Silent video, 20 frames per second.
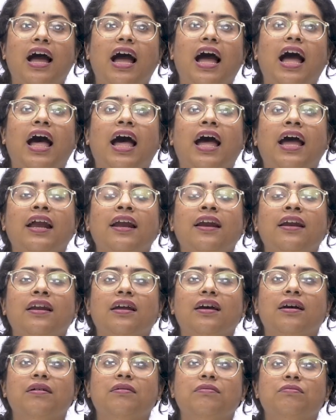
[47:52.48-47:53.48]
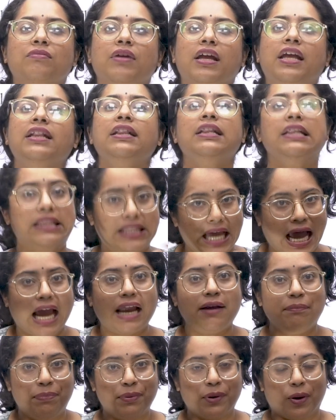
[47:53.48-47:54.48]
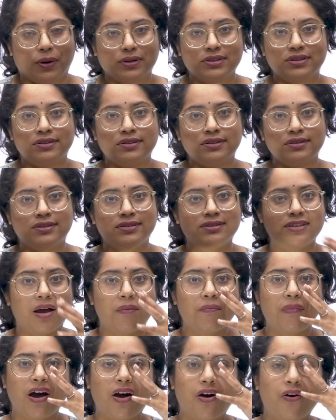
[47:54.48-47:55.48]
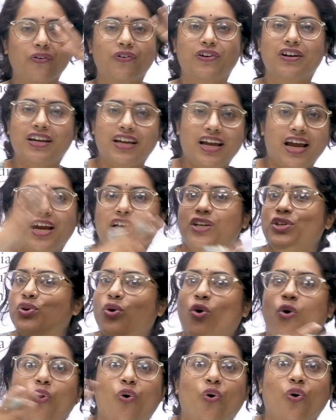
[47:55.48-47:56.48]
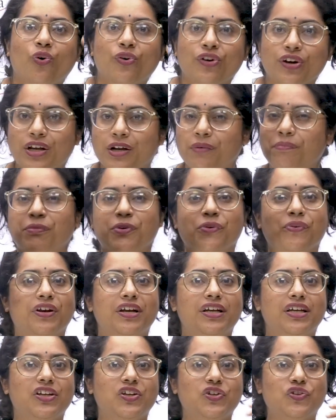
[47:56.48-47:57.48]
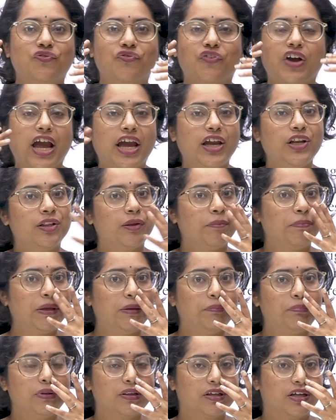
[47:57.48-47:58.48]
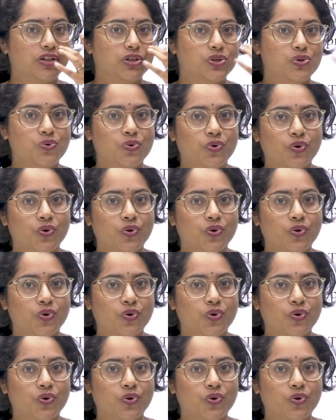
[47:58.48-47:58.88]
and in that process somehow create your own communities, find the people that